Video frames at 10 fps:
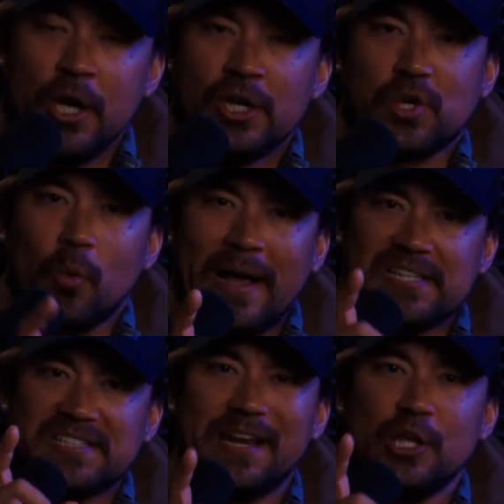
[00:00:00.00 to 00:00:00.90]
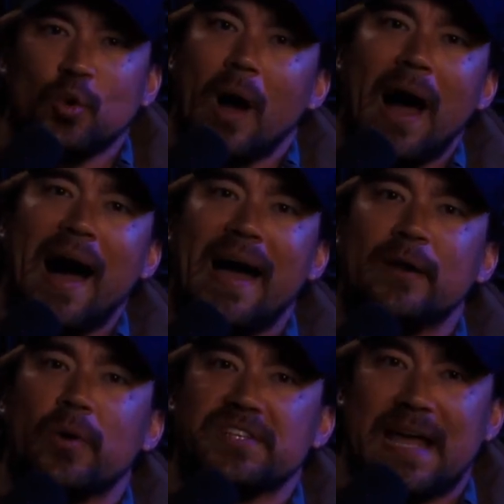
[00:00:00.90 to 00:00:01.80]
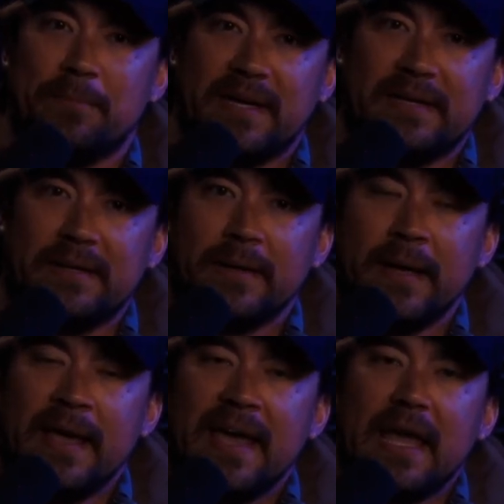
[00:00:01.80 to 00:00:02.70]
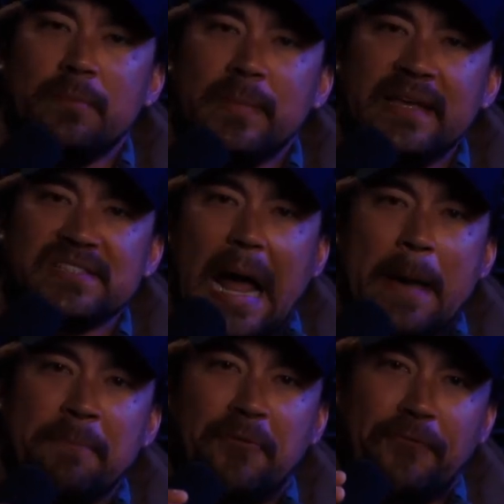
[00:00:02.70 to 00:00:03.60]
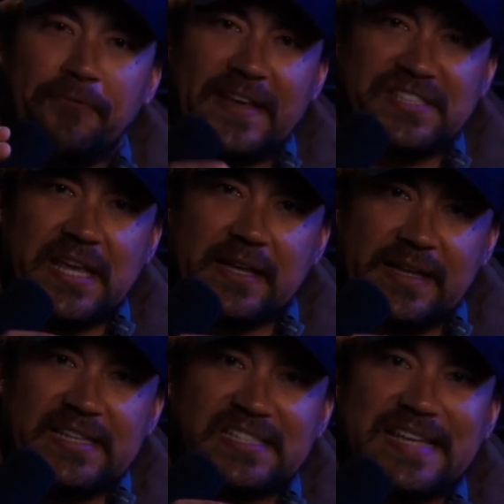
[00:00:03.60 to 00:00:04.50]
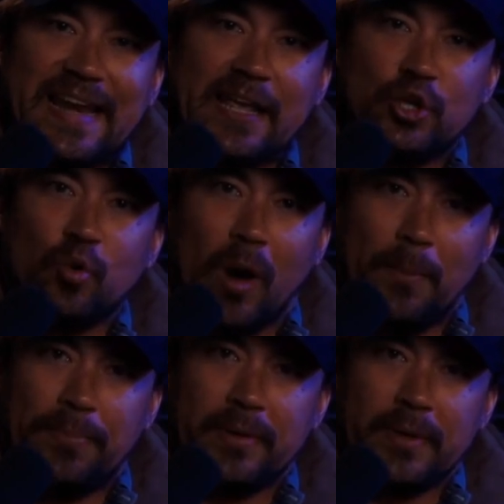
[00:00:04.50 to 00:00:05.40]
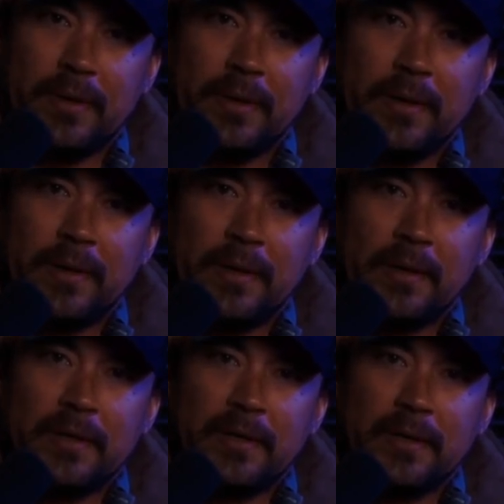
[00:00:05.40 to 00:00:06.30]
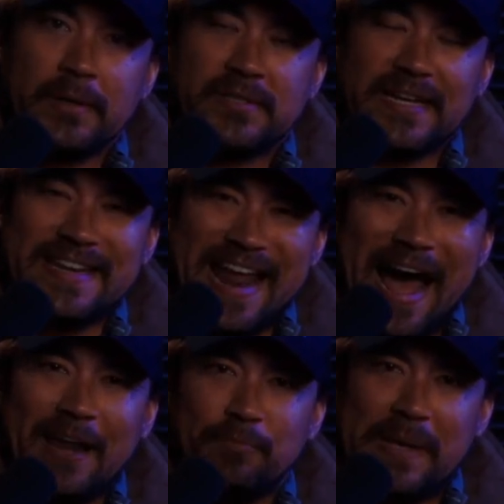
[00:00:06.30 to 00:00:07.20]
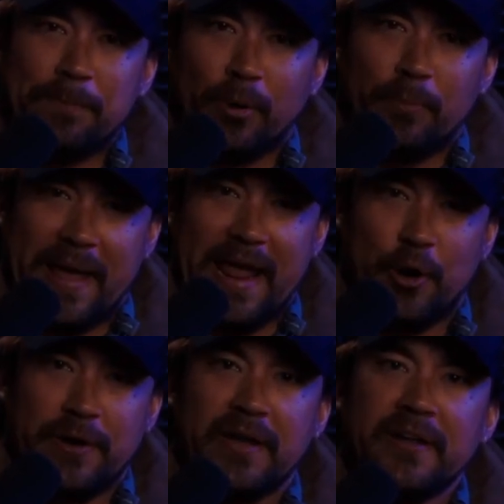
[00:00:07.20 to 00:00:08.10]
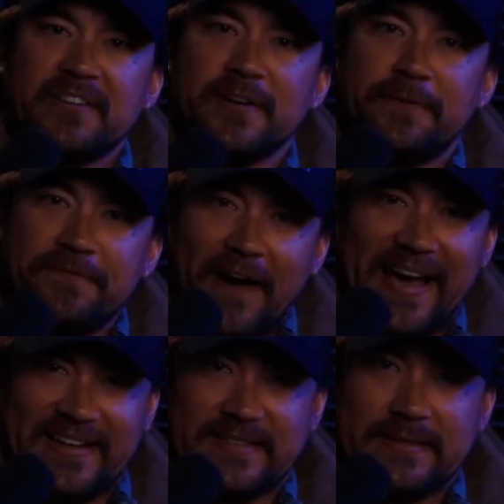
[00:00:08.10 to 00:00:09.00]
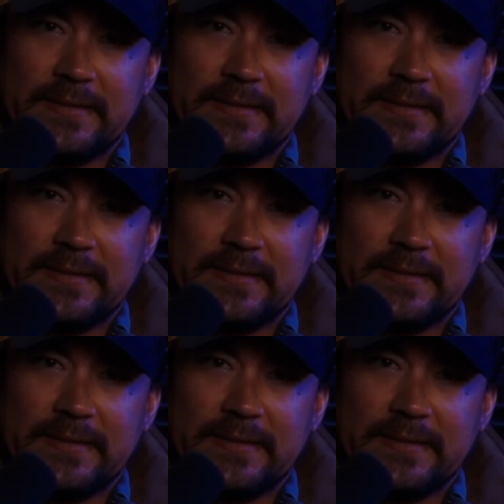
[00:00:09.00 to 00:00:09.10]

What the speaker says: So when I say to you hide, what does that mean? It means I'm physically setting you up to not be prepared to fight.